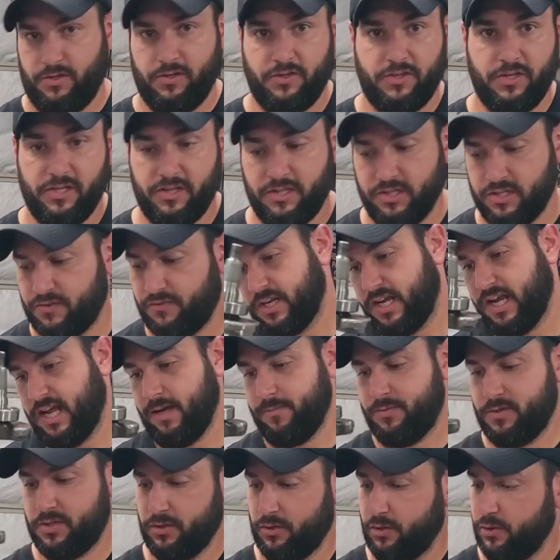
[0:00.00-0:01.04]
Do you think this was
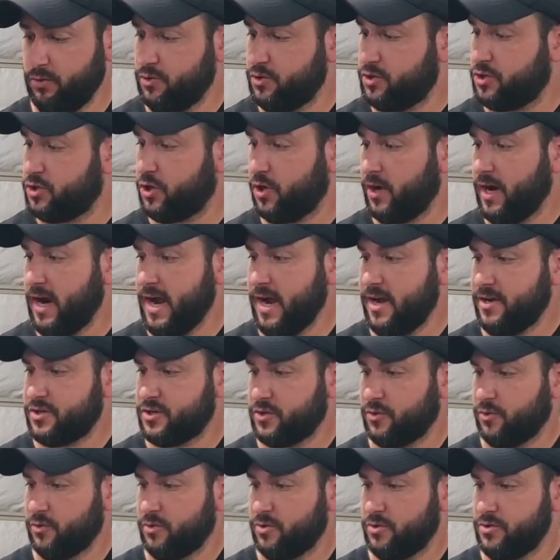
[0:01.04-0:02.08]
absolute trash,
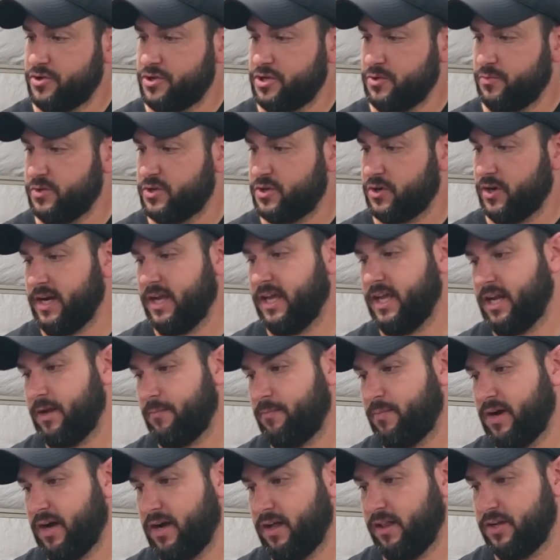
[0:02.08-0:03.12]
or should we try to get
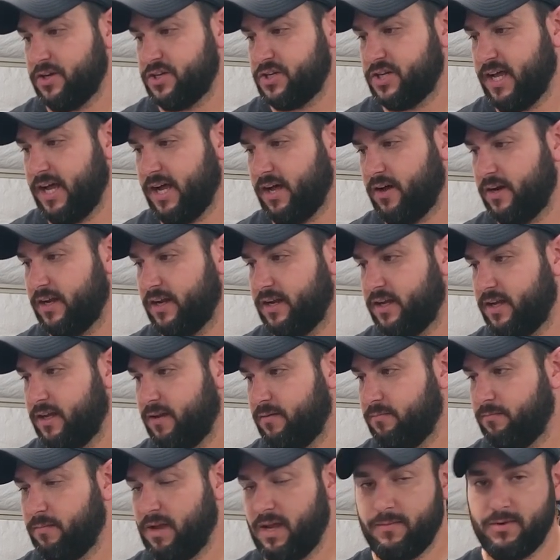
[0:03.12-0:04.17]
it polished out
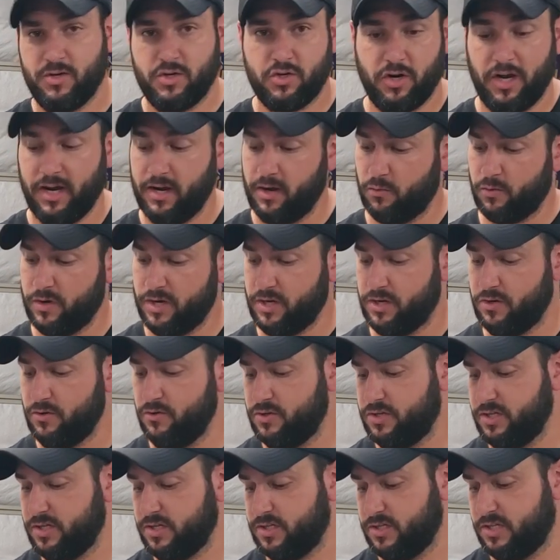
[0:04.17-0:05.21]
and maybe try to
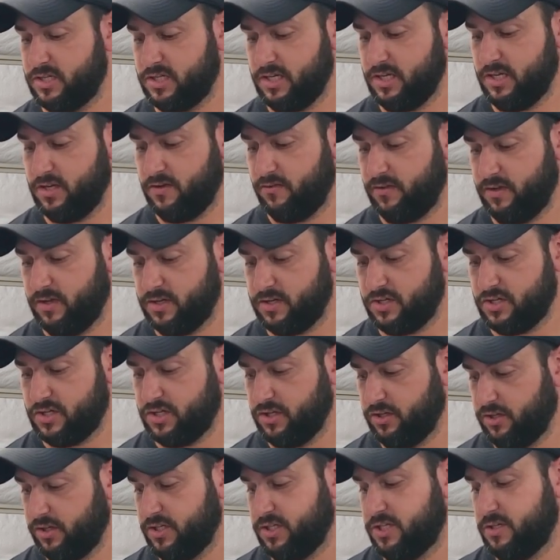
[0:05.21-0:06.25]
reuse it and see if it is
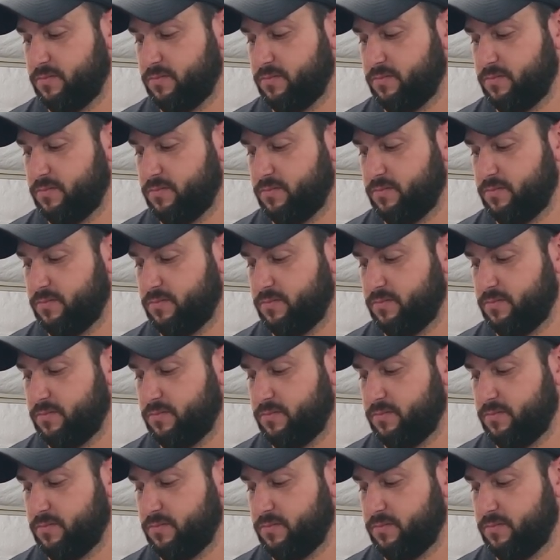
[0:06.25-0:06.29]
still in